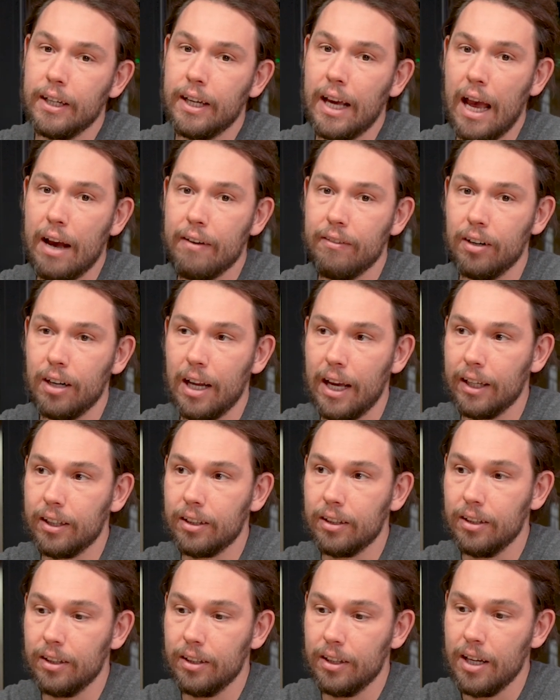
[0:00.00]
have a
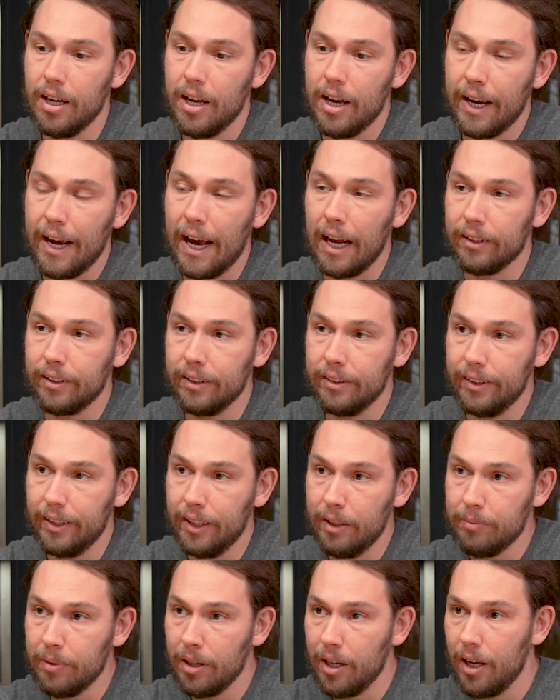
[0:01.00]
healthy
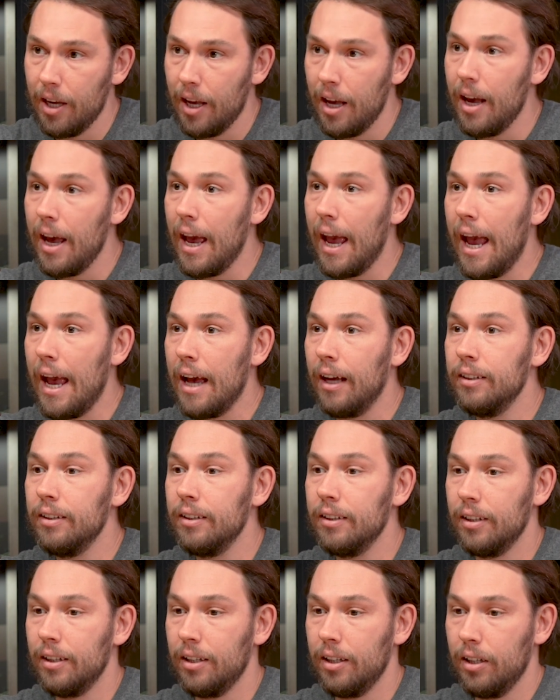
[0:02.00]
team and
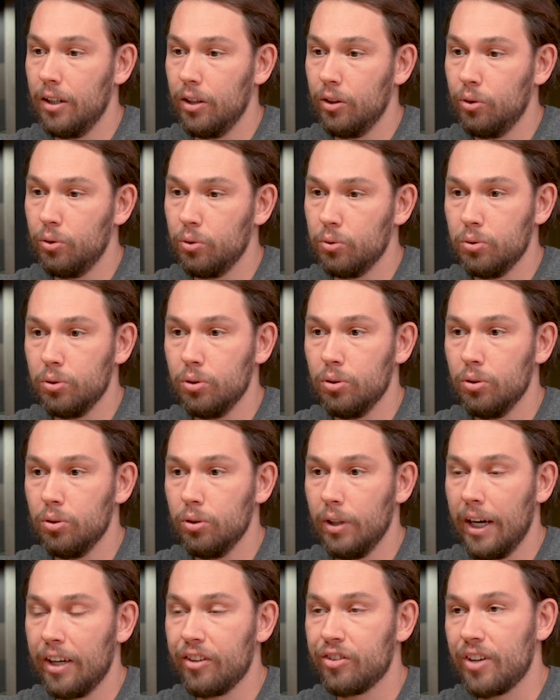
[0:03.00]

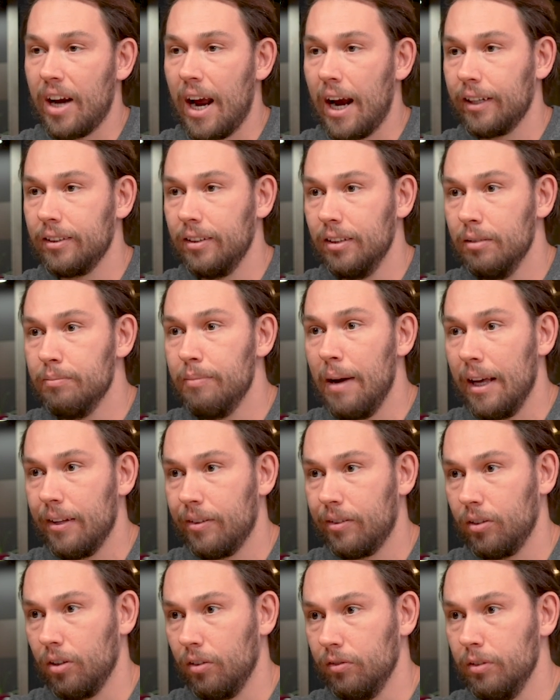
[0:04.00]
to extract the
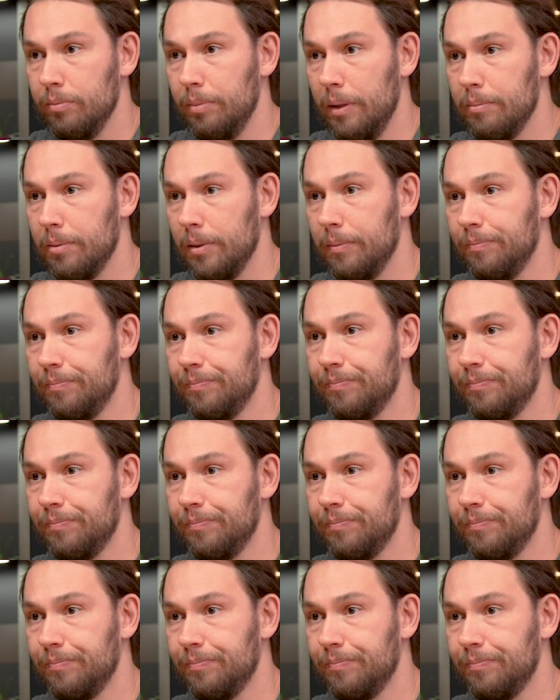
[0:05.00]
best of the people.